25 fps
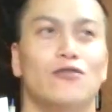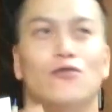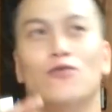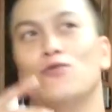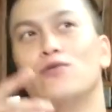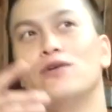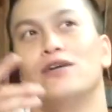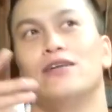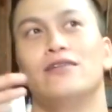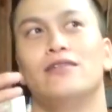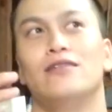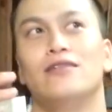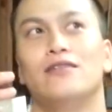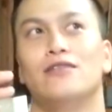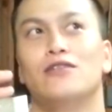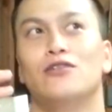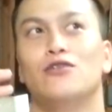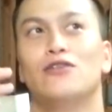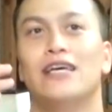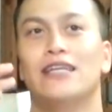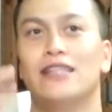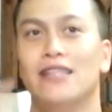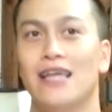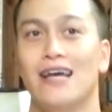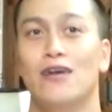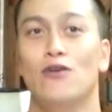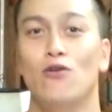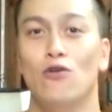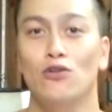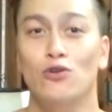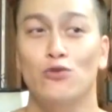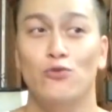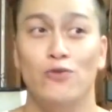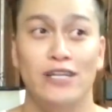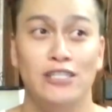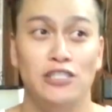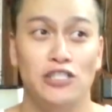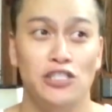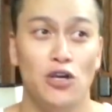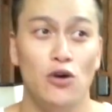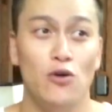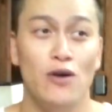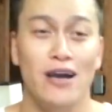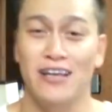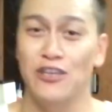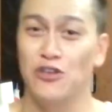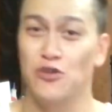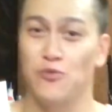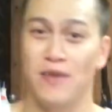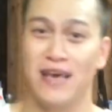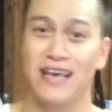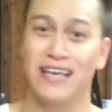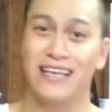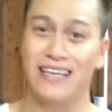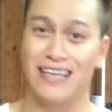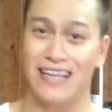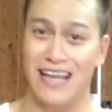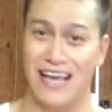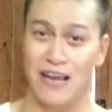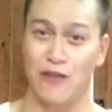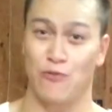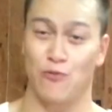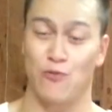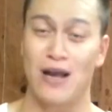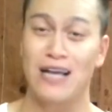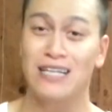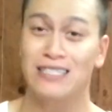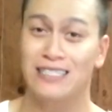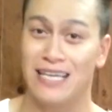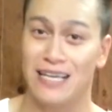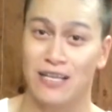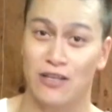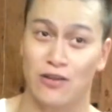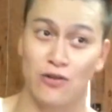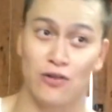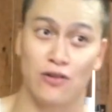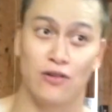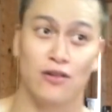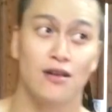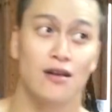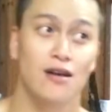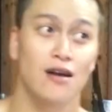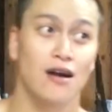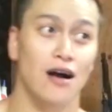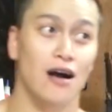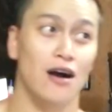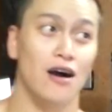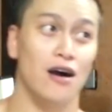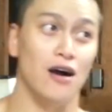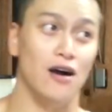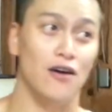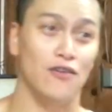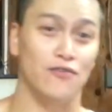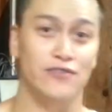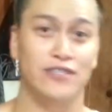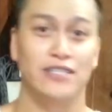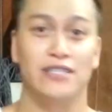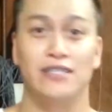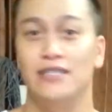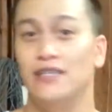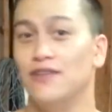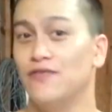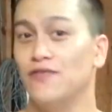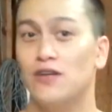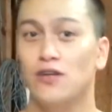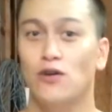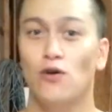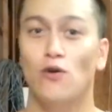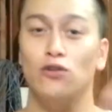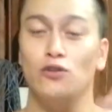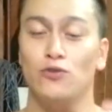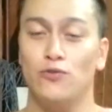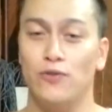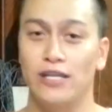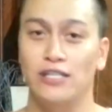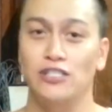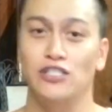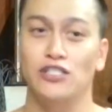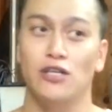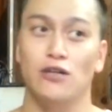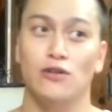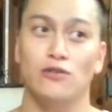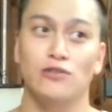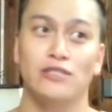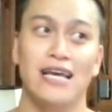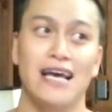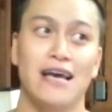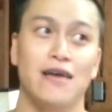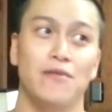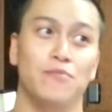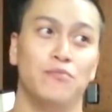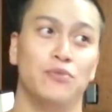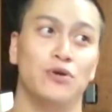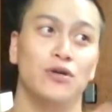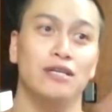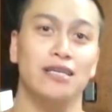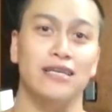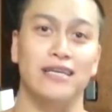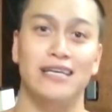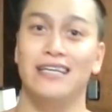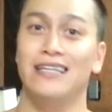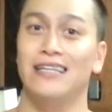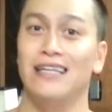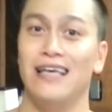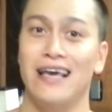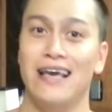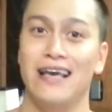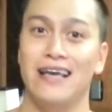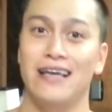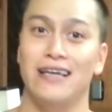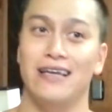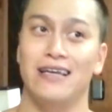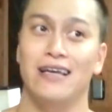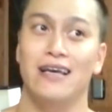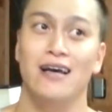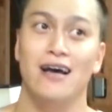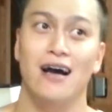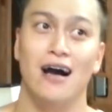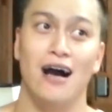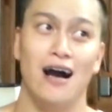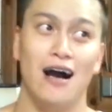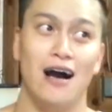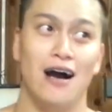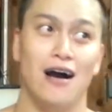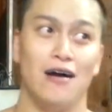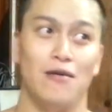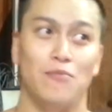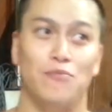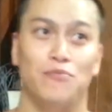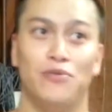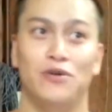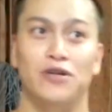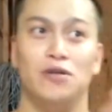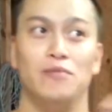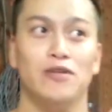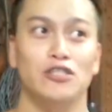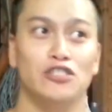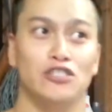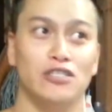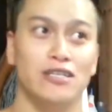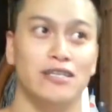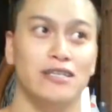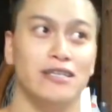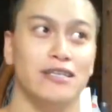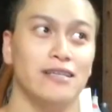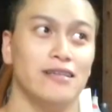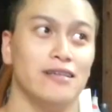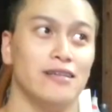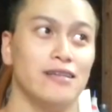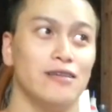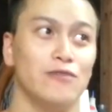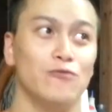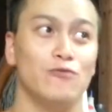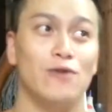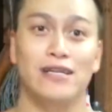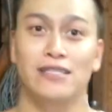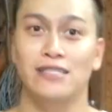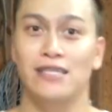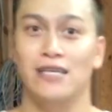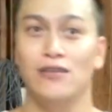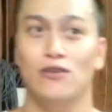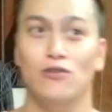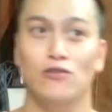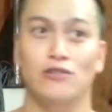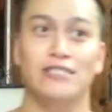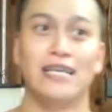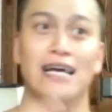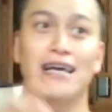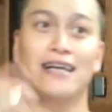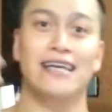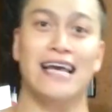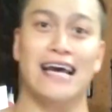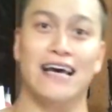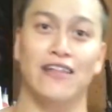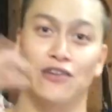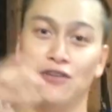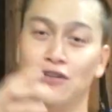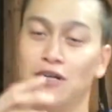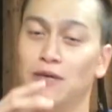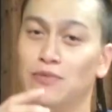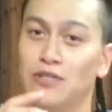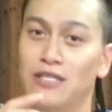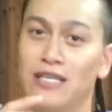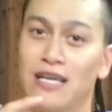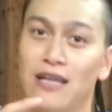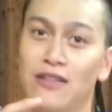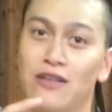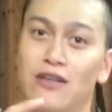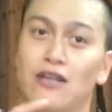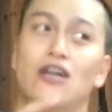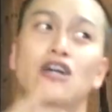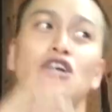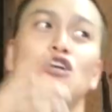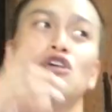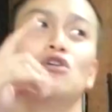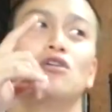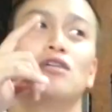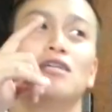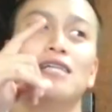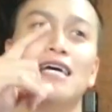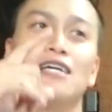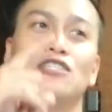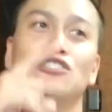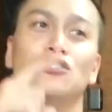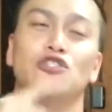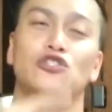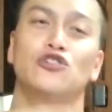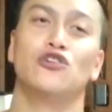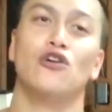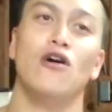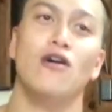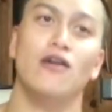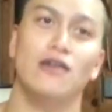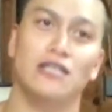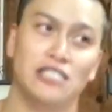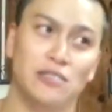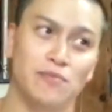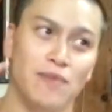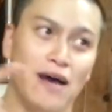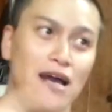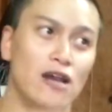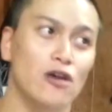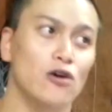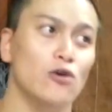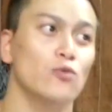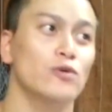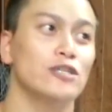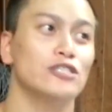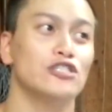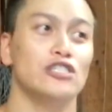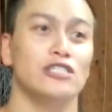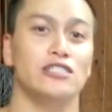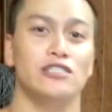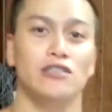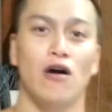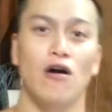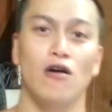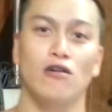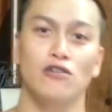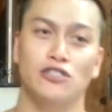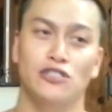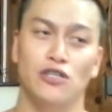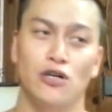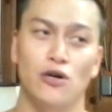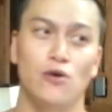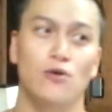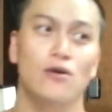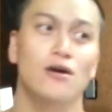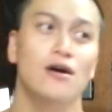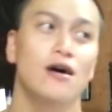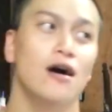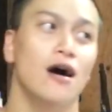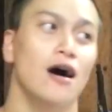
when you get that golden ratio and you make it a rectangle of different golden ratios and put it in a pretty much in rectangles that gathered up together, you can actually draw a spiral, which is also